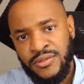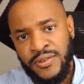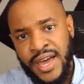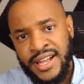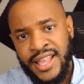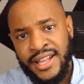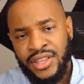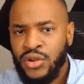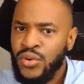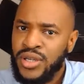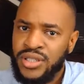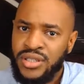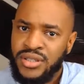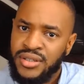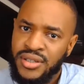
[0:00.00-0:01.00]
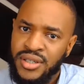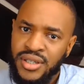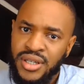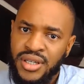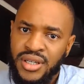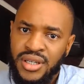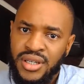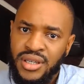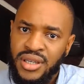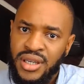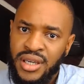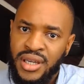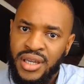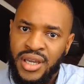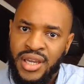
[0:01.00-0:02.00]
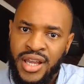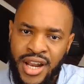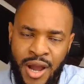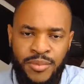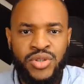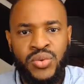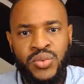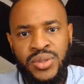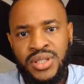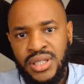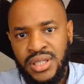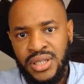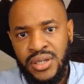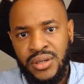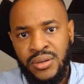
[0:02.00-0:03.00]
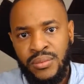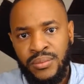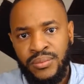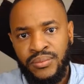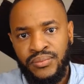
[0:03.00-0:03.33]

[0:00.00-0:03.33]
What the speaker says: the fact that there is an opportunity here